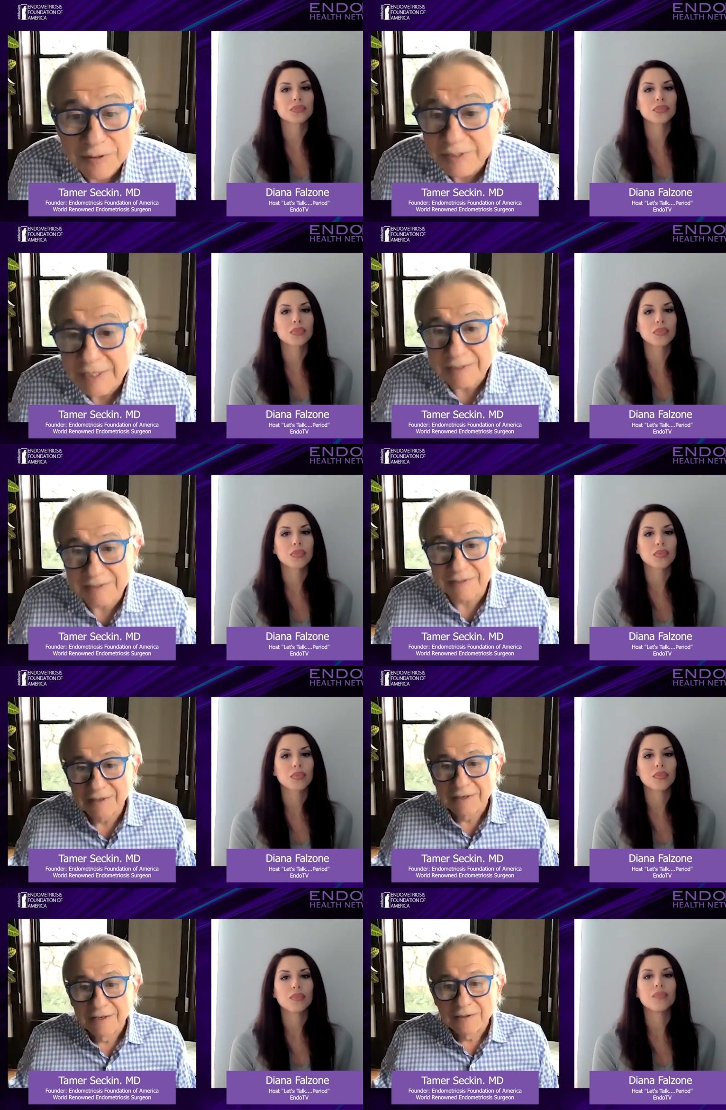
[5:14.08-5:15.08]
Speaker 1: disease.
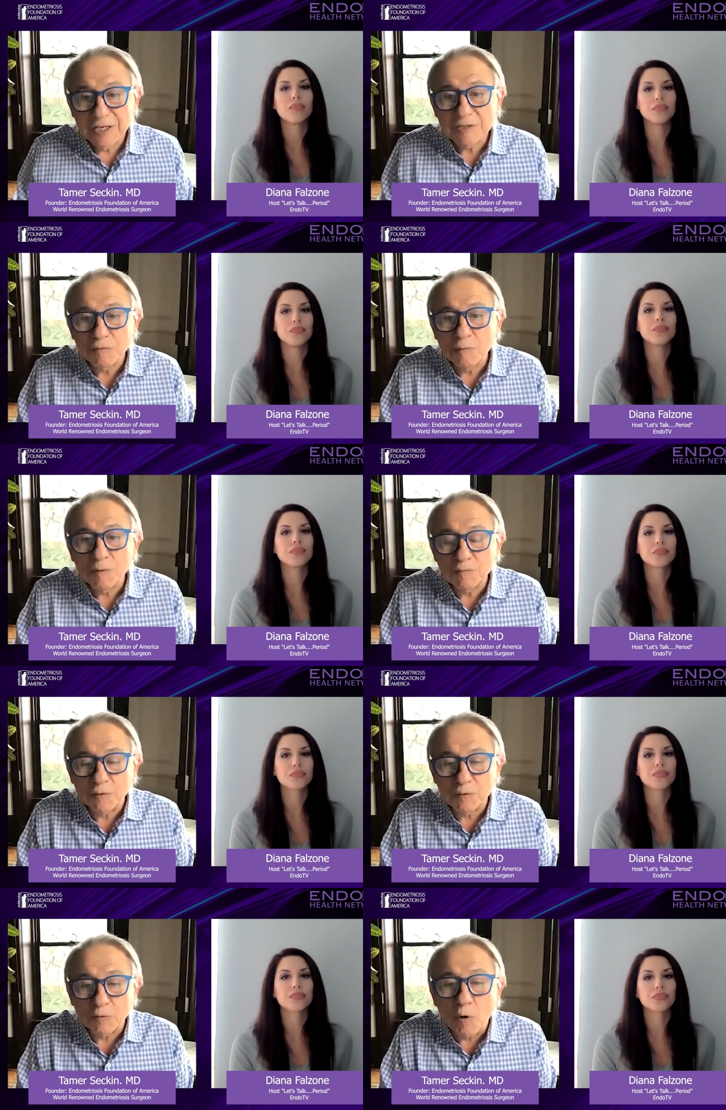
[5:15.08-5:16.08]
Mm-hmm. These women
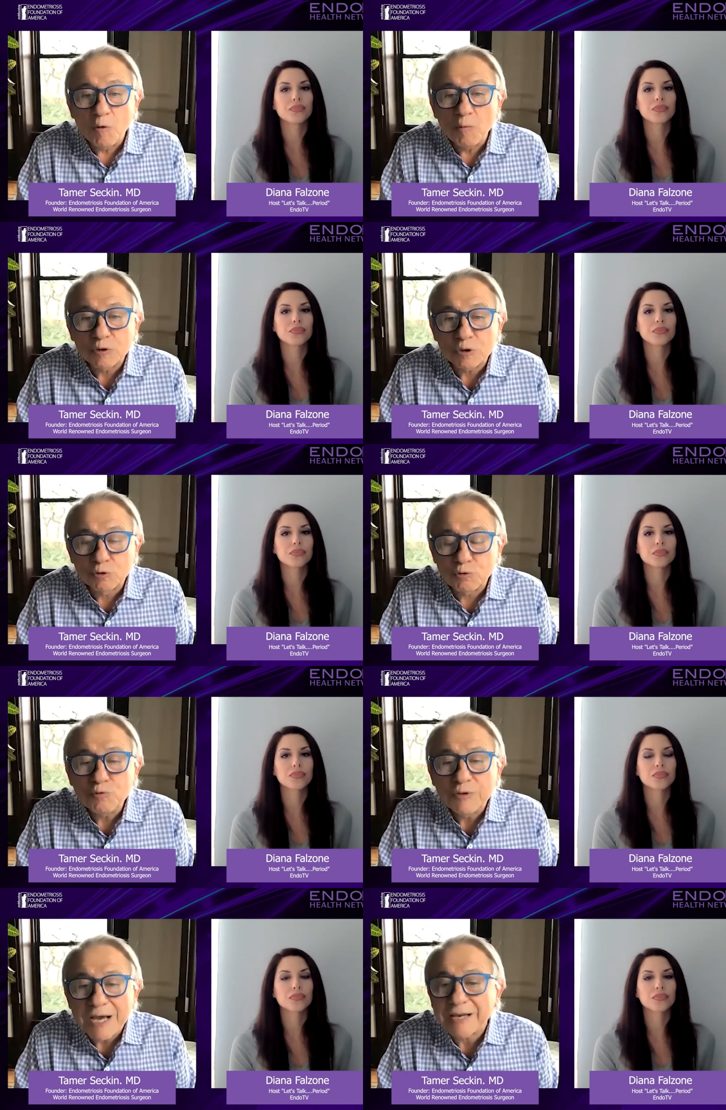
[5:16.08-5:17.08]
for almost
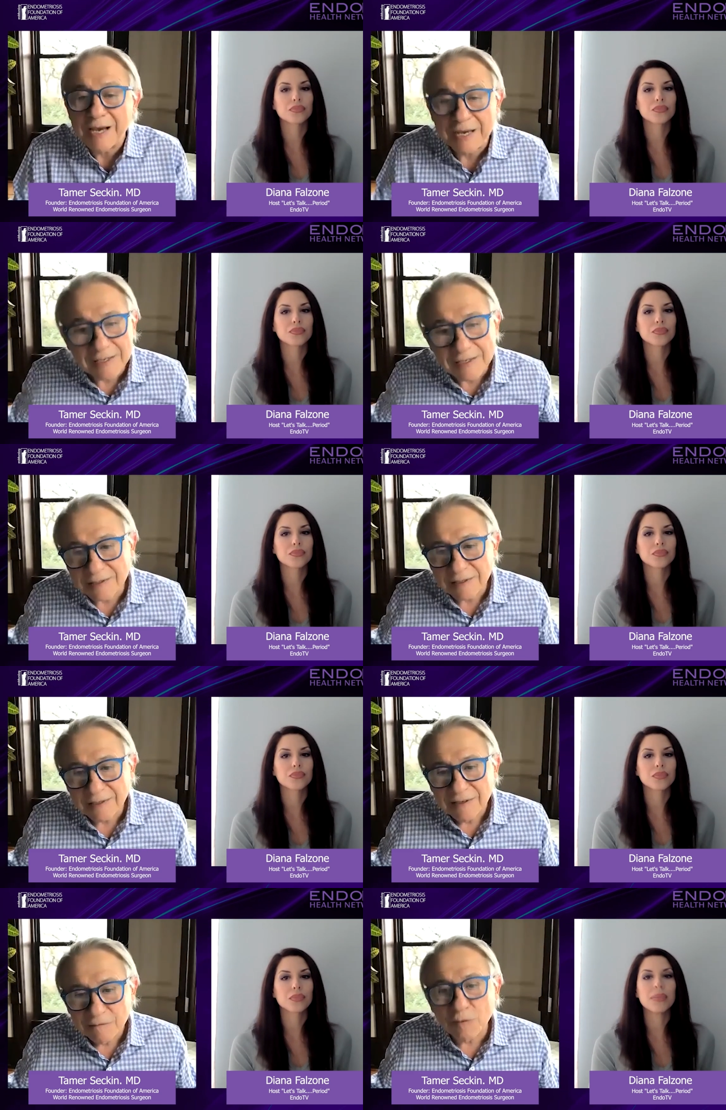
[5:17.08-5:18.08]
two decades
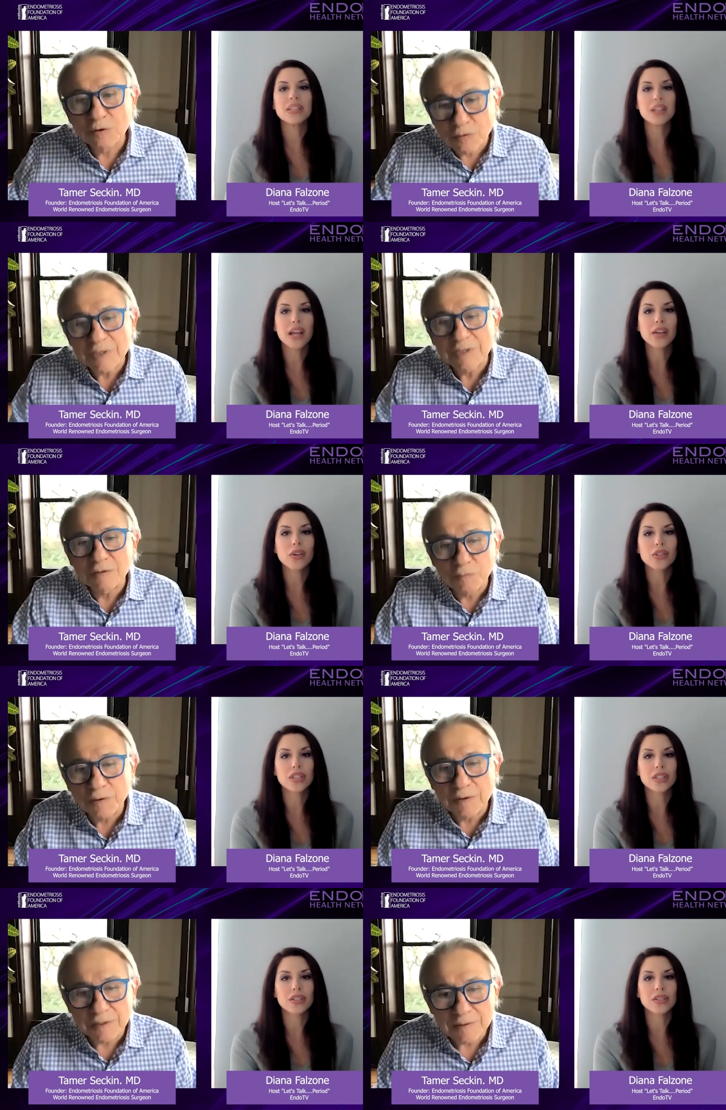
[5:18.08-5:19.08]
were treated
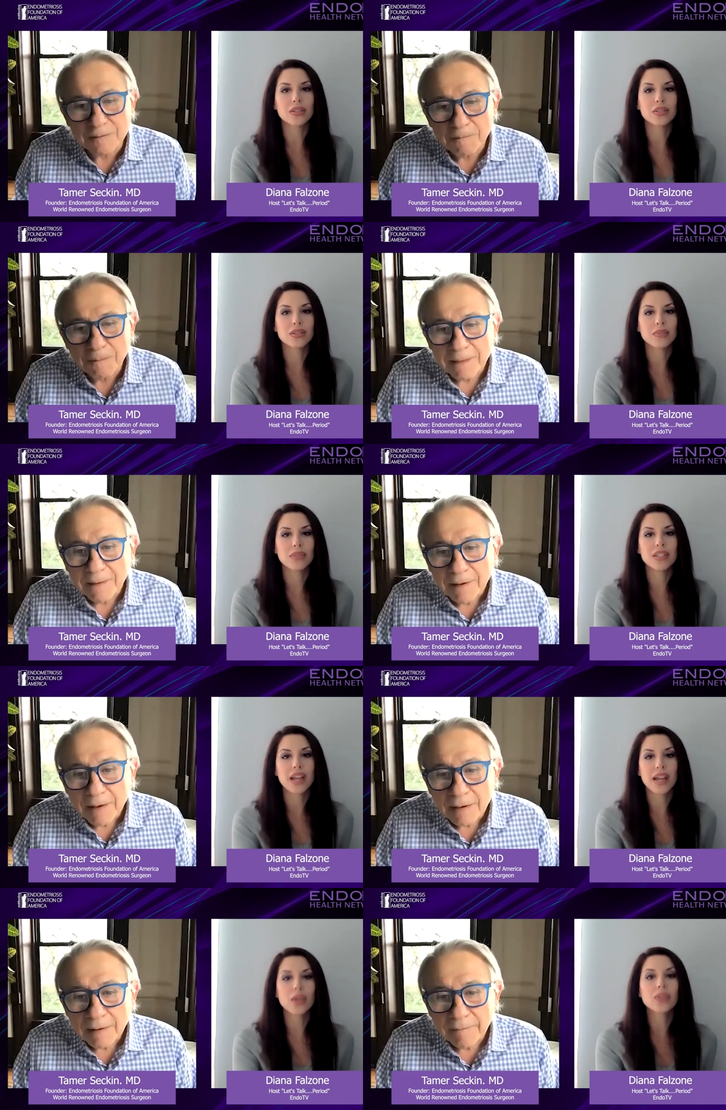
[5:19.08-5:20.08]
with this.
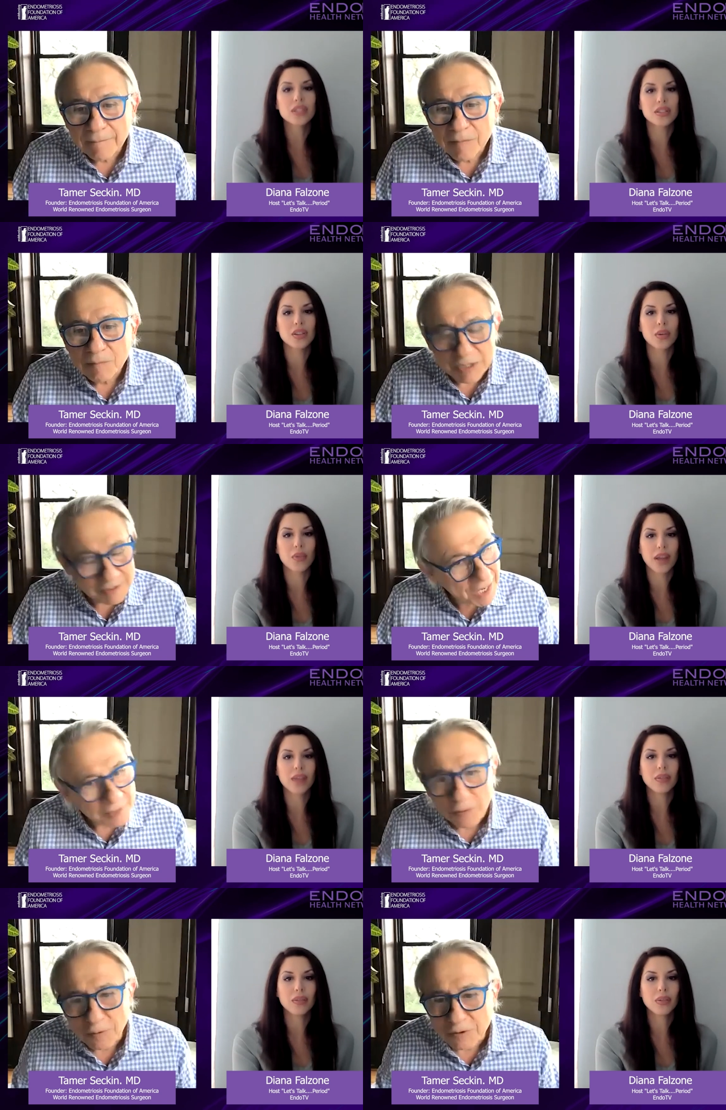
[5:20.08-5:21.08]
Speaker 2: Misdiagnosis, though.
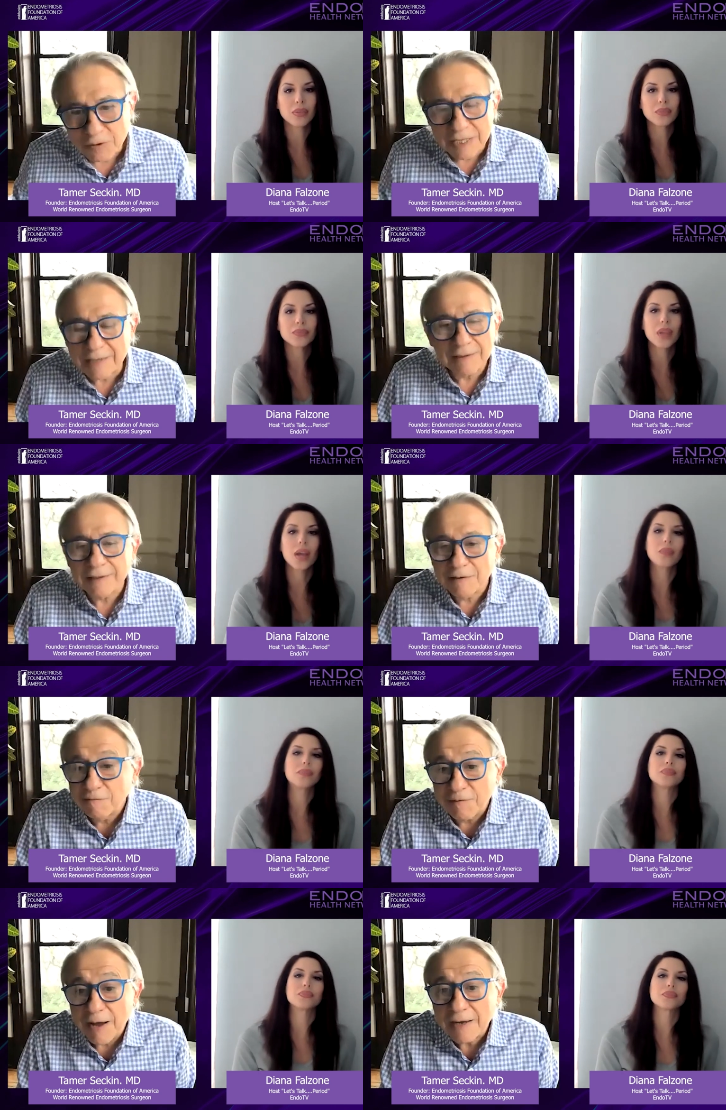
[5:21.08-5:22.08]
Misdiagnosis.
Speaker 1: Right? And
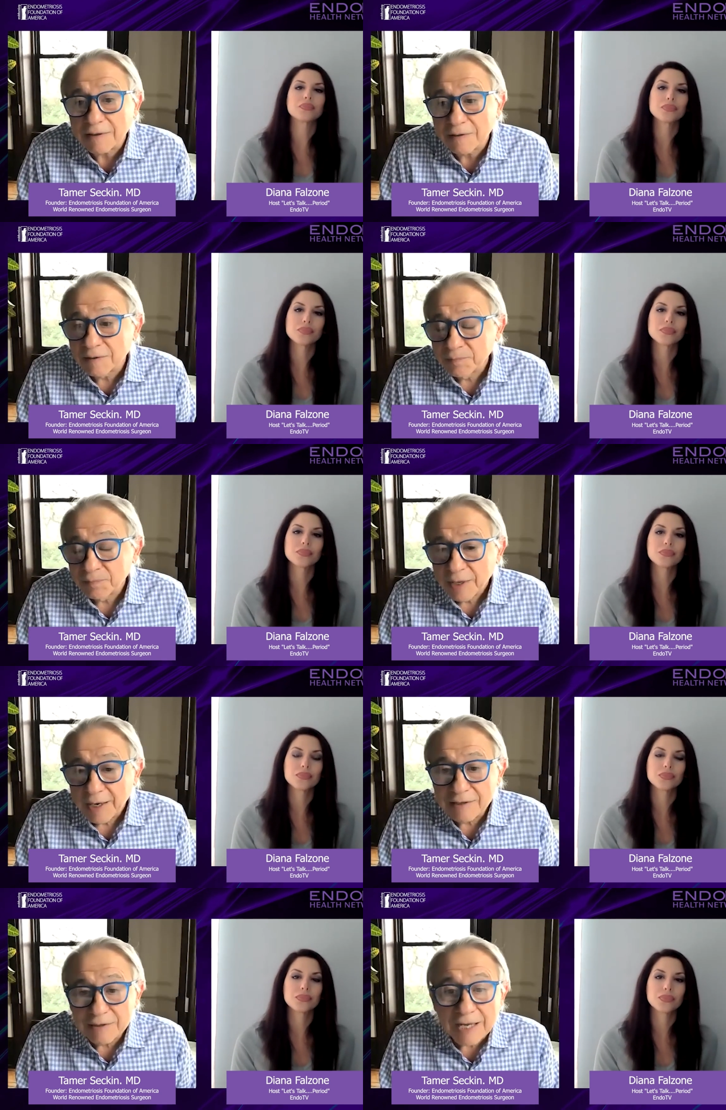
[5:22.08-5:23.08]
in fact,
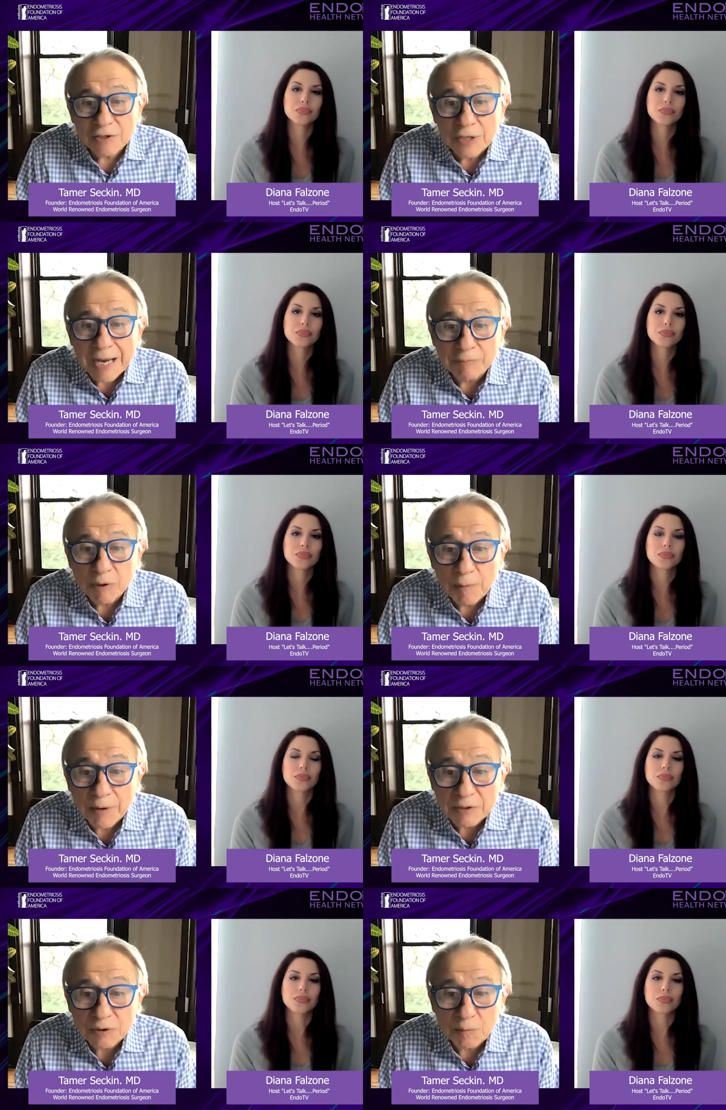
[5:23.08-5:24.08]
at that time,
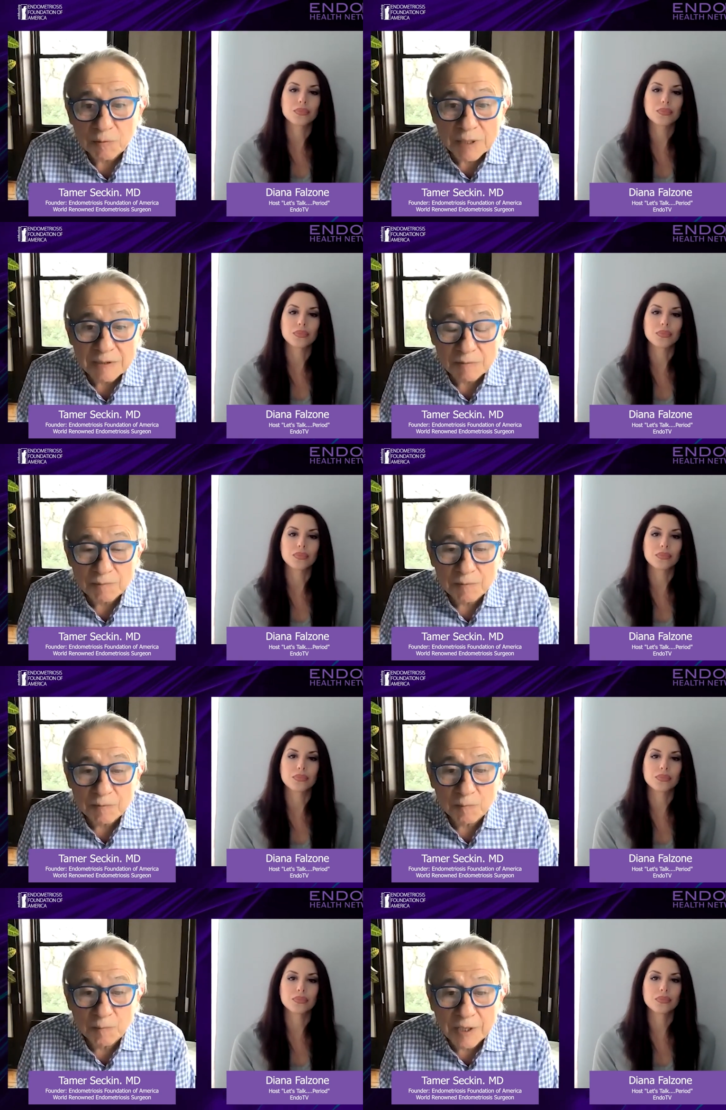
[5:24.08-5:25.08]
laparoscopy was
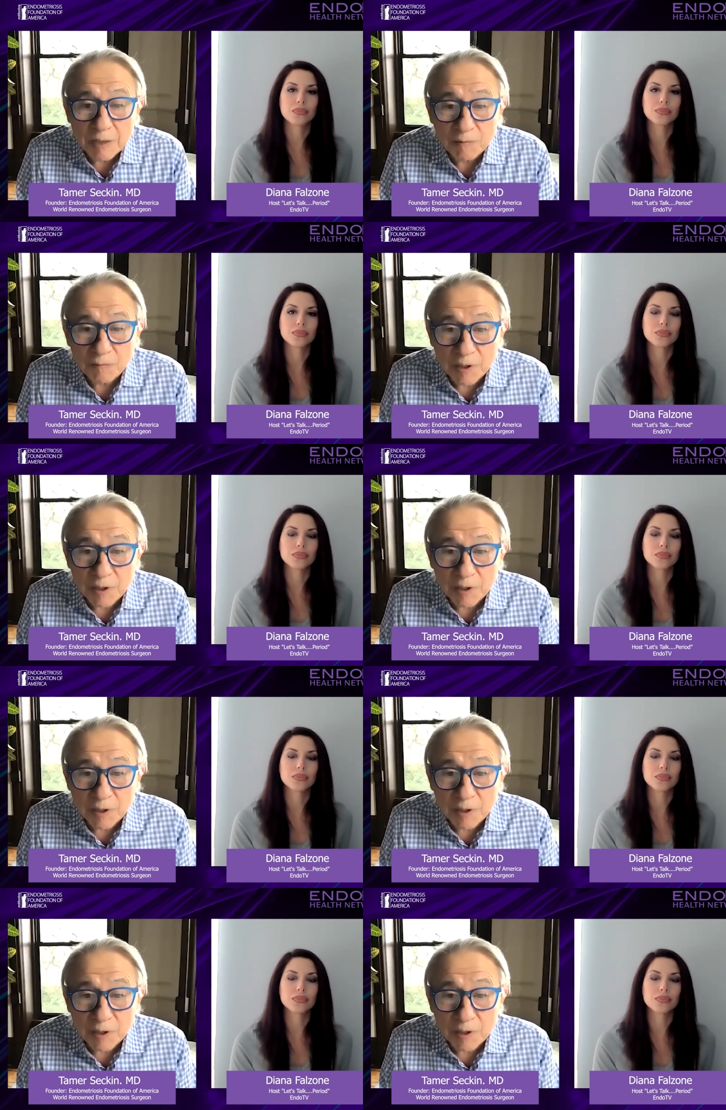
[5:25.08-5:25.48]
becoming